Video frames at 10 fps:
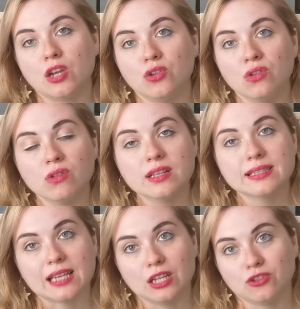I knew
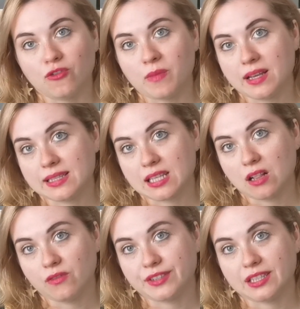inside of
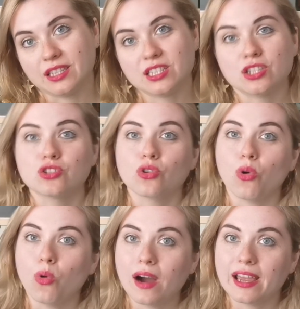myself that this is
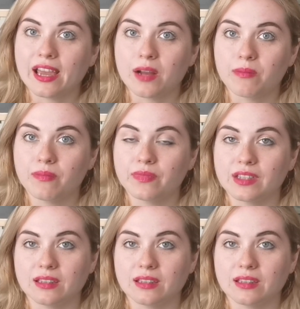who I am,